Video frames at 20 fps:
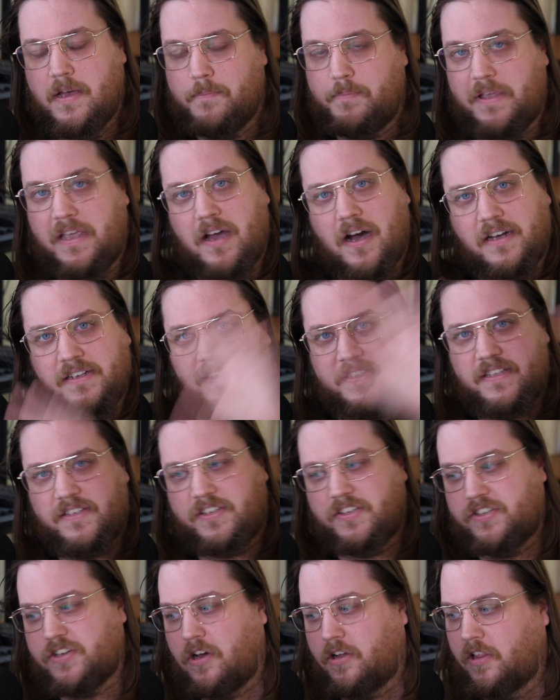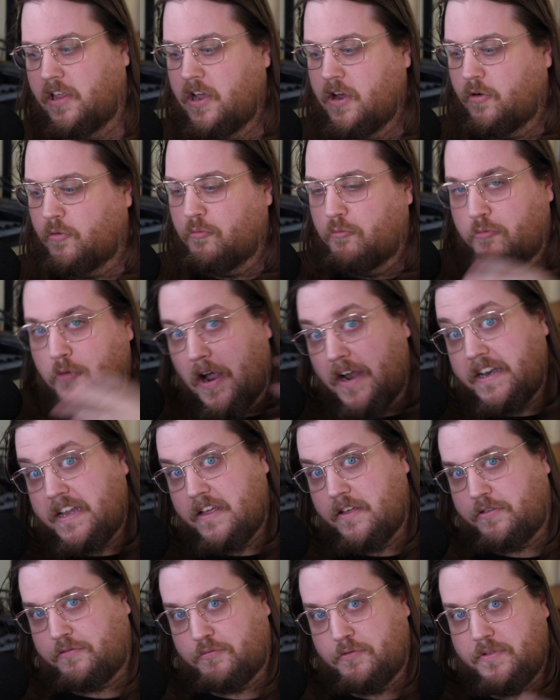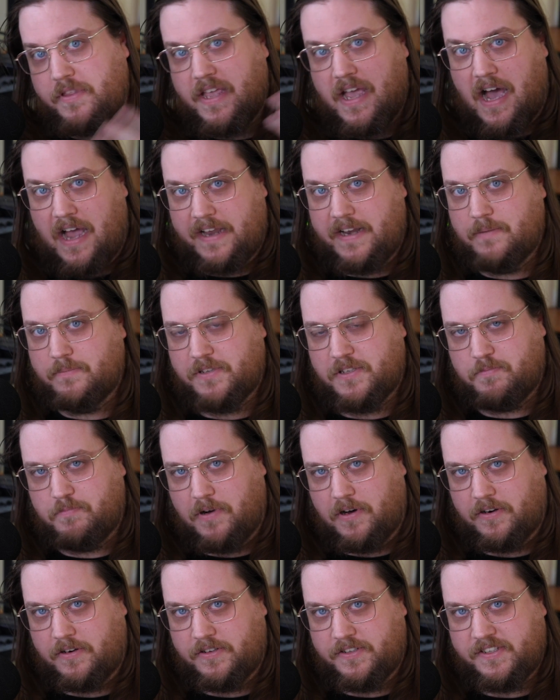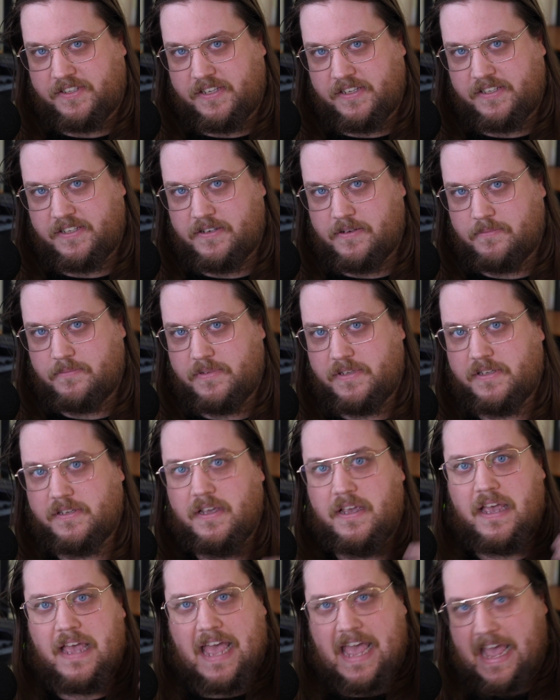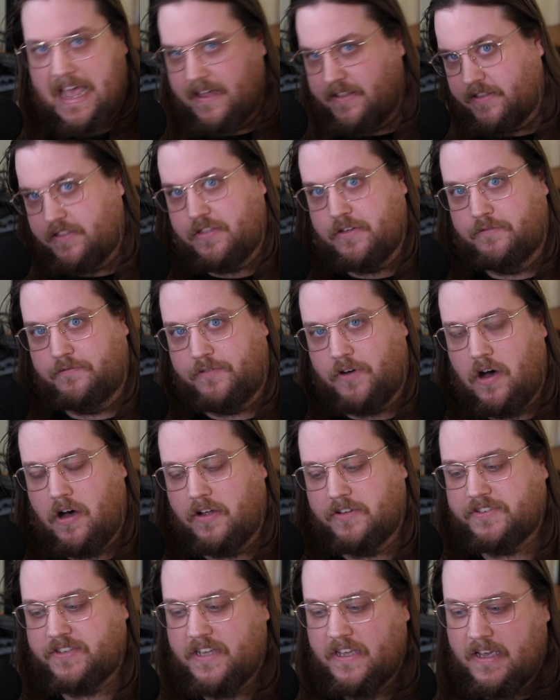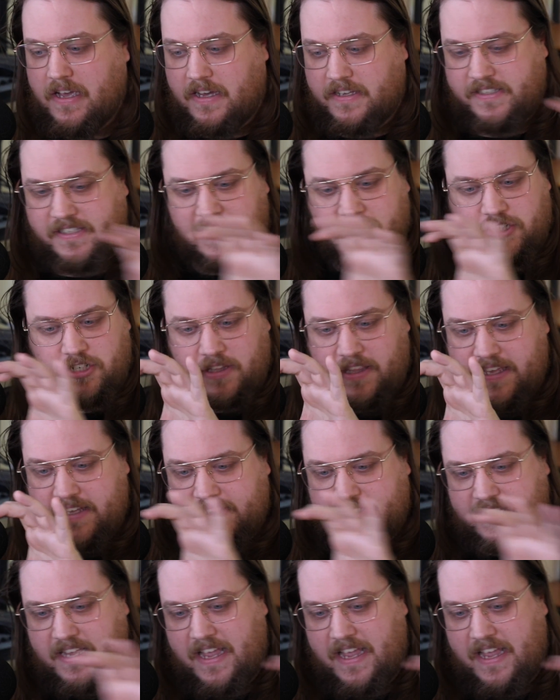Because this is all running through the item spawner systems and the vault, essentially